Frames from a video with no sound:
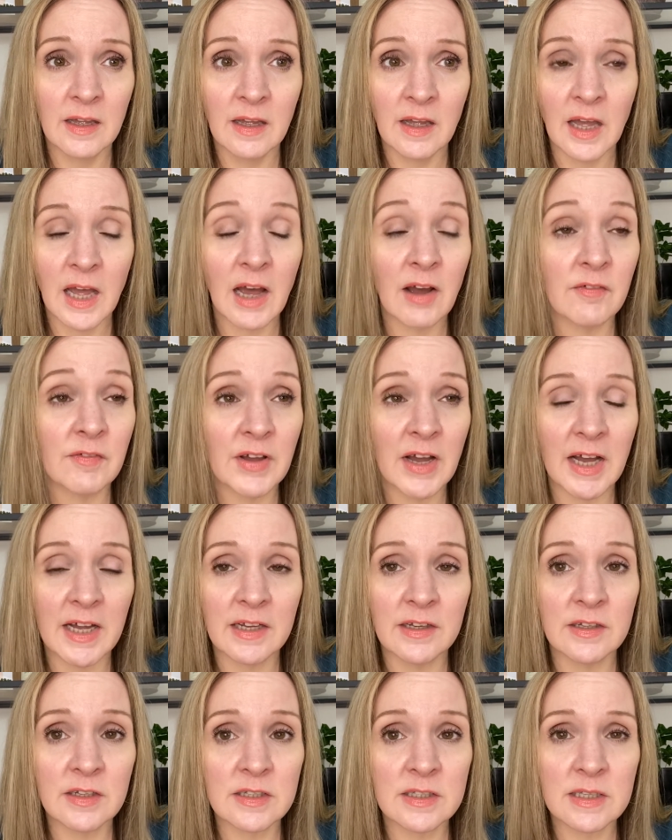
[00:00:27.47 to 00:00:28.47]
have
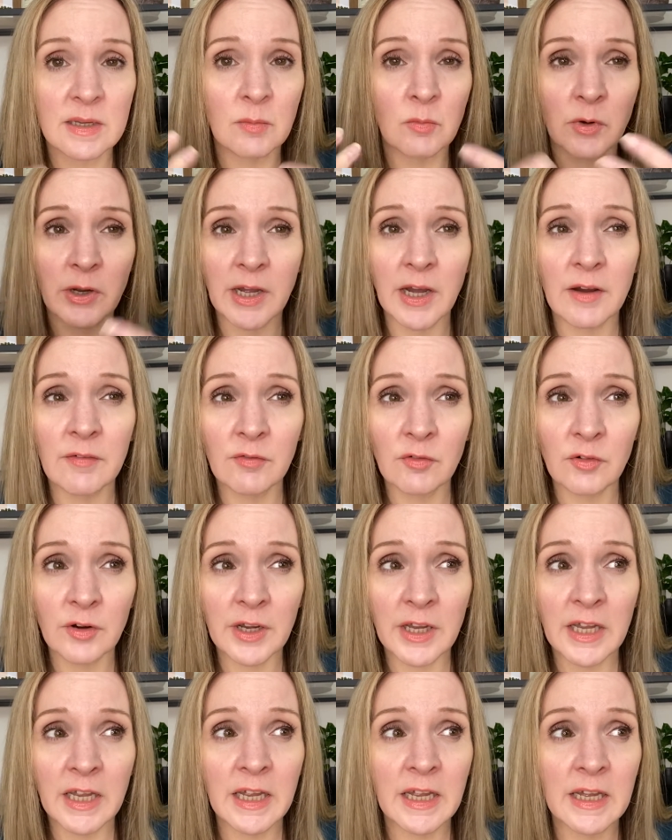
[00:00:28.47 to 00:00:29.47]
had some
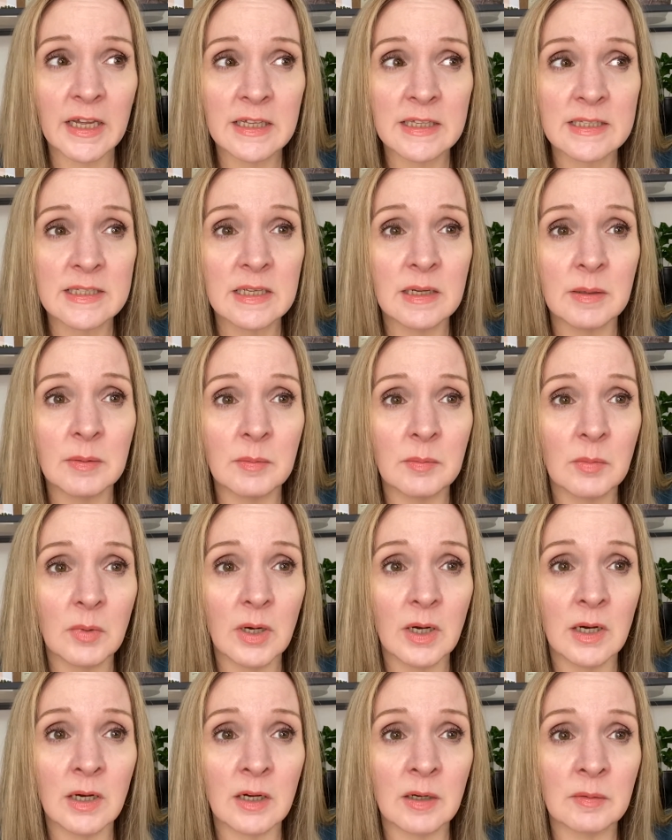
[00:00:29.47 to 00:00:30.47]
recovery and
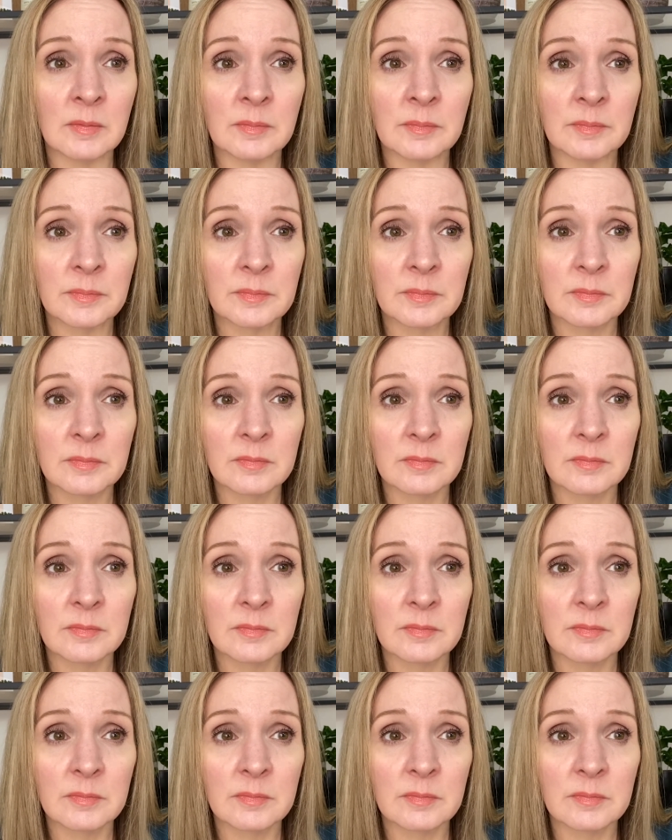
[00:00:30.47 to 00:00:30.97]
some